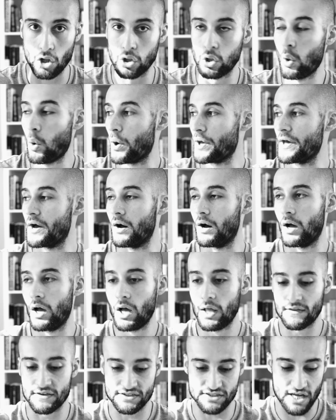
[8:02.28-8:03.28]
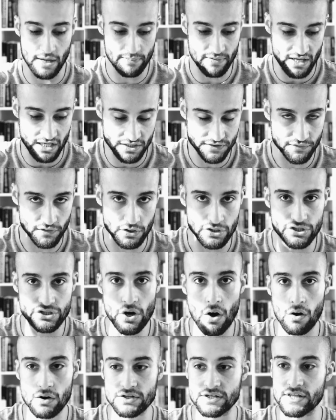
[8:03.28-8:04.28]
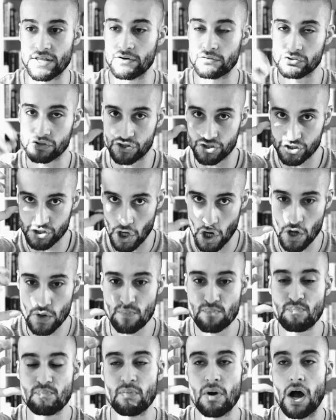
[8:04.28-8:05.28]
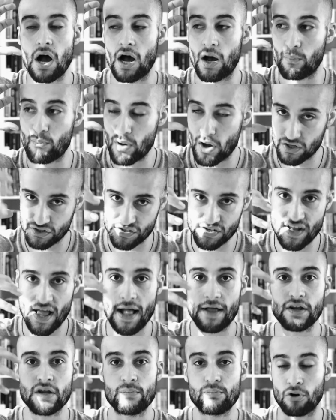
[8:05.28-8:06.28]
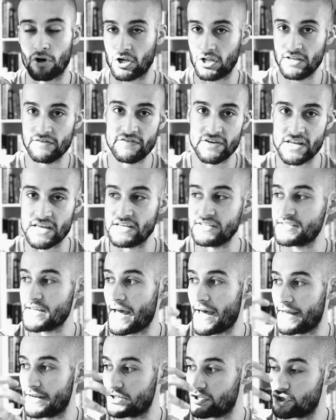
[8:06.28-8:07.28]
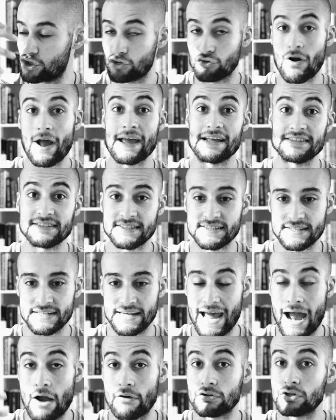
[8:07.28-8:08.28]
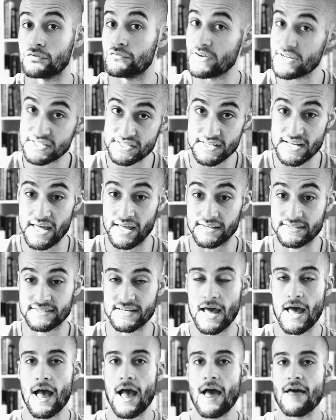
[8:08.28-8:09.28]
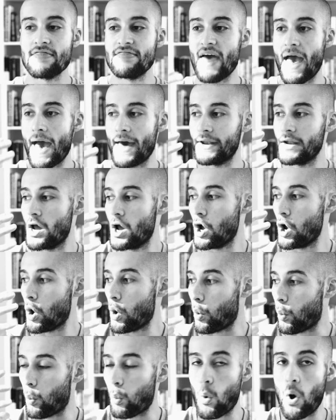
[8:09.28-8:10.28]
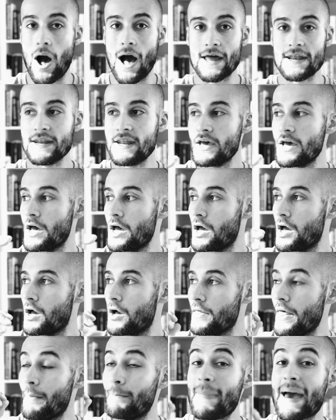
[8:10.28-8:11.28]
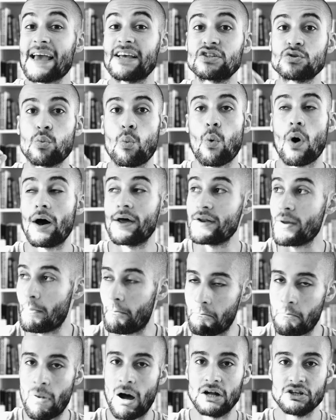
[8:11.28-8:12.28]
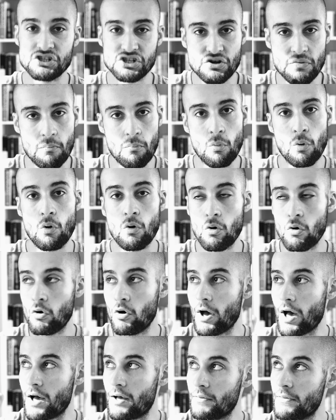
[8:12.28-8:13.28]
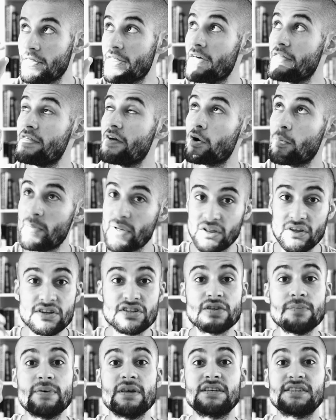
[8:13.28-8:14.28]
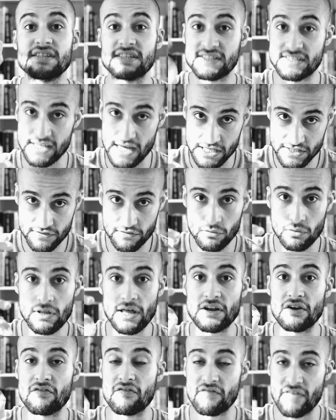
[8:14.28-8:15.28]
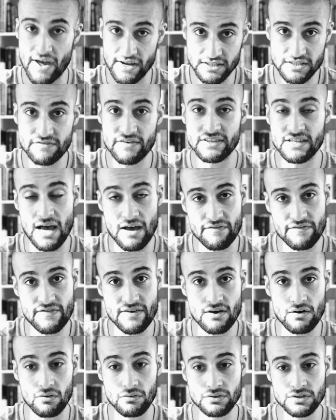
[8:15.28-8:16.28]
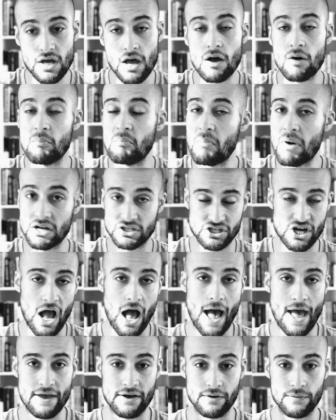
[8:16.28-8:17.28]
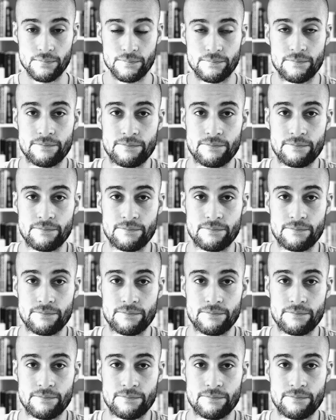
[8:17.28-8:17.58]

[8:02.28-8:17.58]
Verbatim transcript: a, lawyer, the same thing is for a doctor. There are certain uh, personality proclivities and traits, characteristics that one that makes one much more their, their ability to be successful and effective at that field much higher.